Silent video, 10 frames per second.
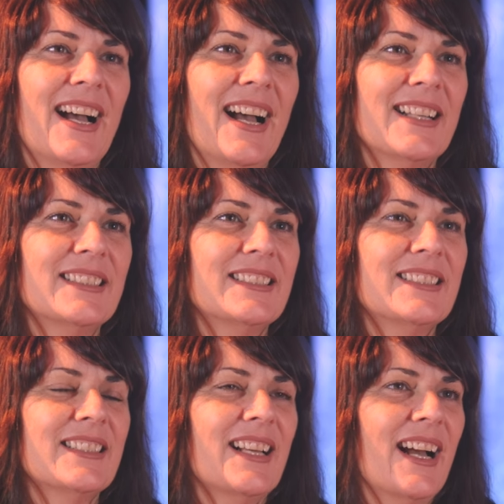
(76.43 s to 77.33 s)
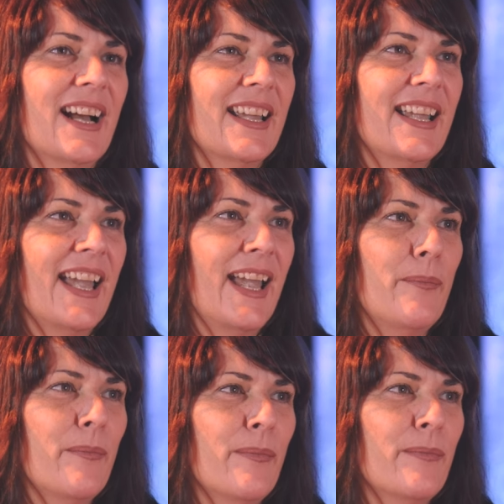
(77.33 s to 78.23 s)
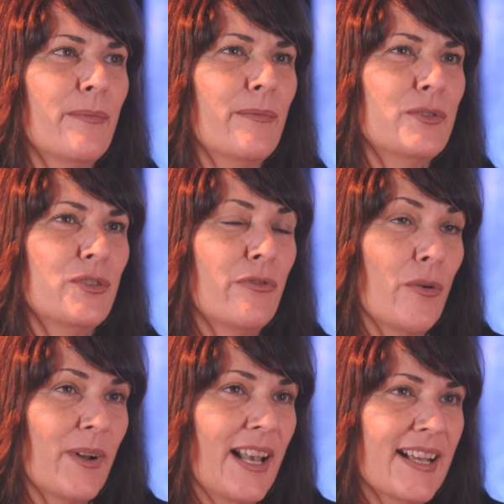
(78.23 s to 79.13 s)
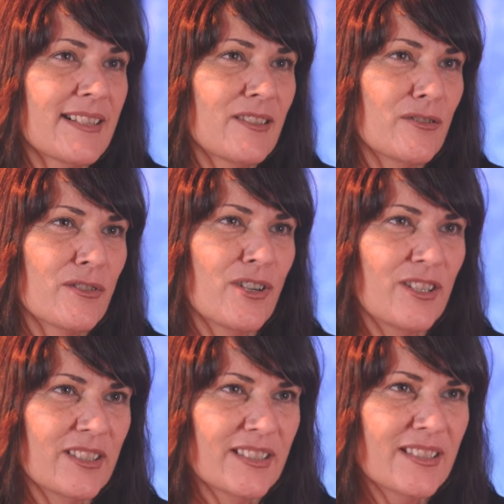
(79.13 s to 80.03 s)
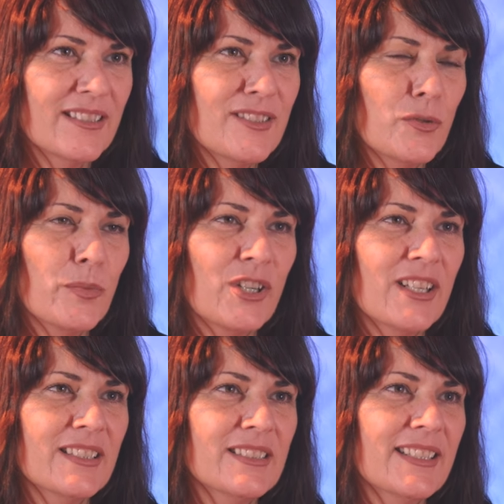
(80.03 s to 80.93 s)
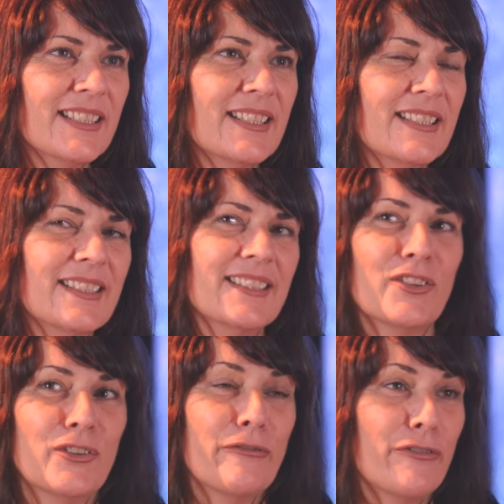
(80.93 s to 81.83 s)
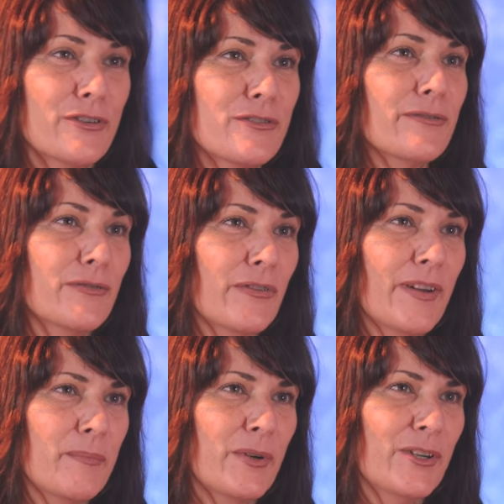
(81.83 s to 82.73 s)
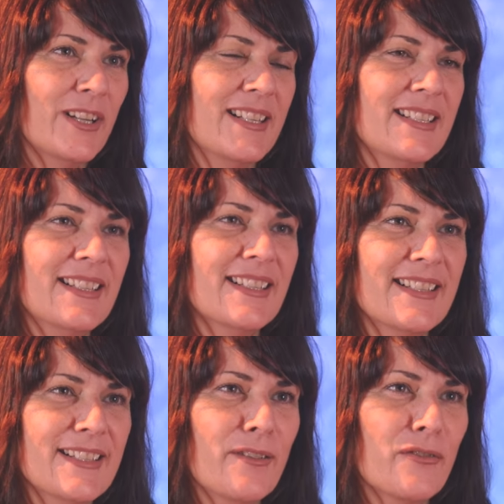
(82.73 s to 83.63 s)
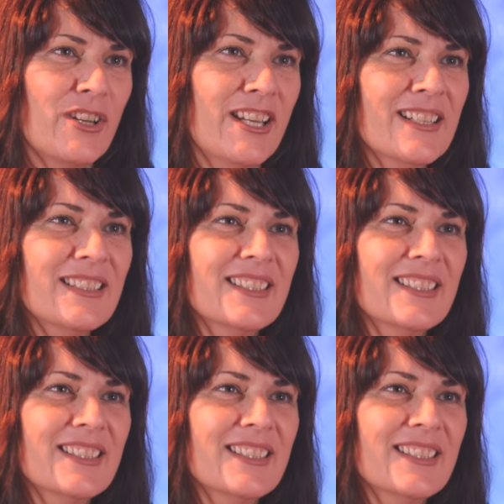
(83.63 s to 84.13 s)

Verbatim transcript: And I came to, from Glasgow, Scotland, to Berlin in, on the 1st of November 1993.